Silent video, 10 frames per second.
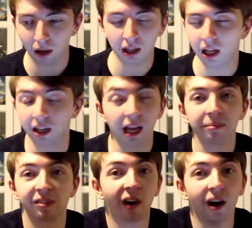I, are
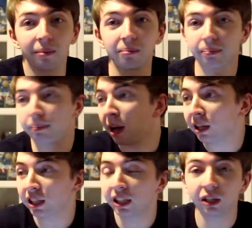games that I'm
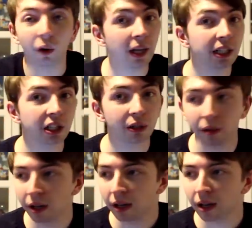personally not into.
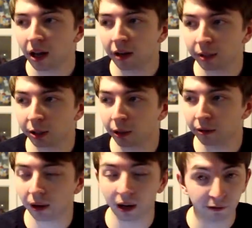Um, so
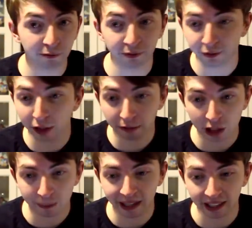I, I fully
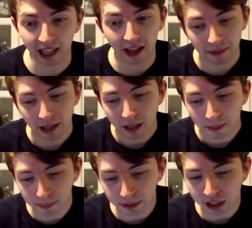respect that.
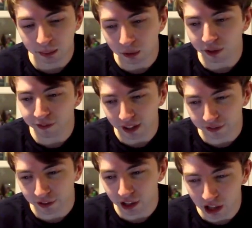But it's more the
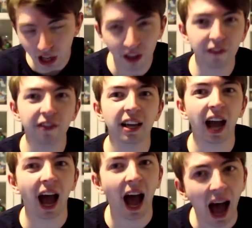fact that nothing
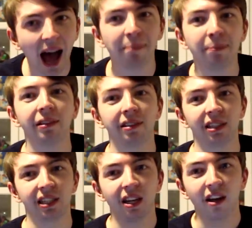
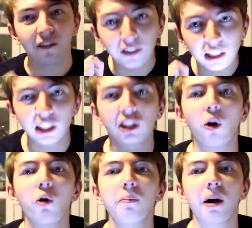happened for
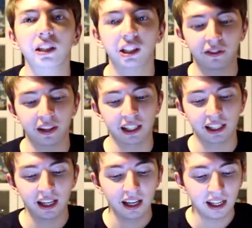so much of
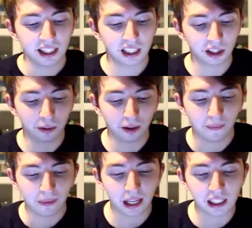this. So,
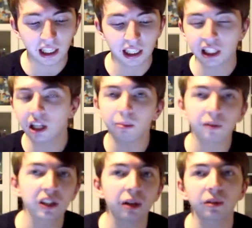as I say, start
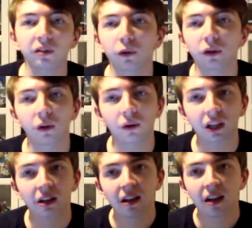with Star Wars Fallen
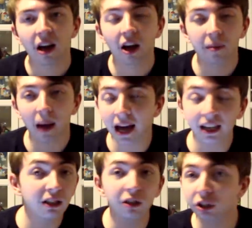Order, um, and
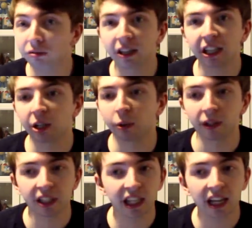it looks really cool.
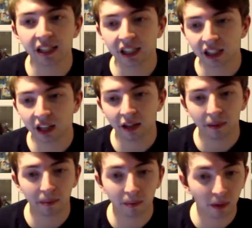It's set
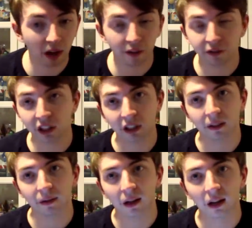um,
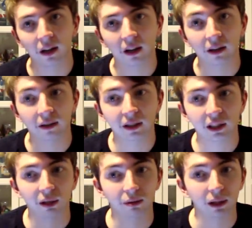after uh,
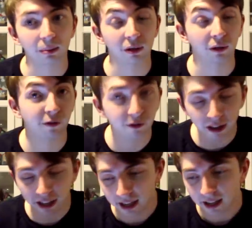Star Wars Episode
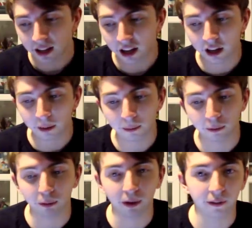three,
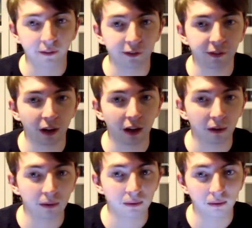um, with
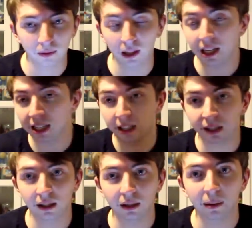uh,
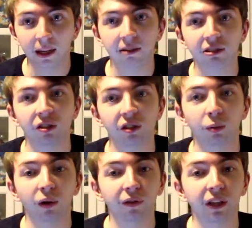he's the main character is
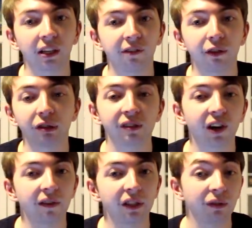one of the few
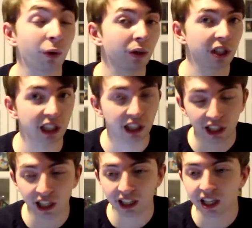survivors of Order
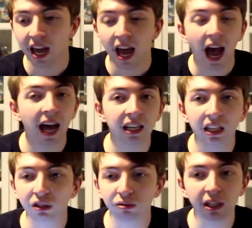sixty-six, and
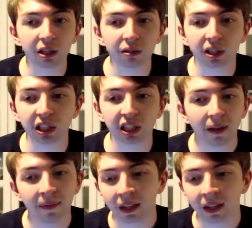it's really cool. It's just,